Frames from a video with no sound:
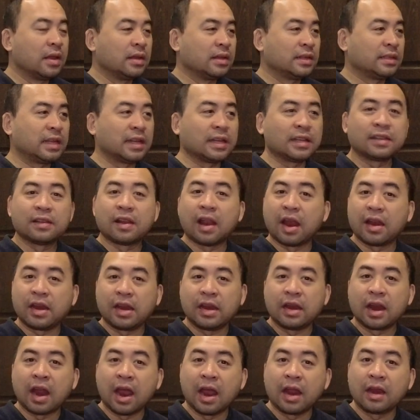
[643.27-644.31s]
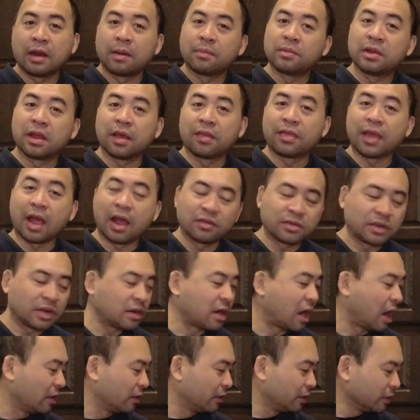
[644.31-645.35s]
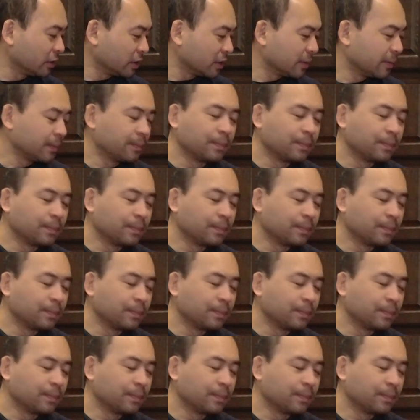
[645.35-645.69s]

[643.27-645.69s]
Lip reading: $699 up to $1,000,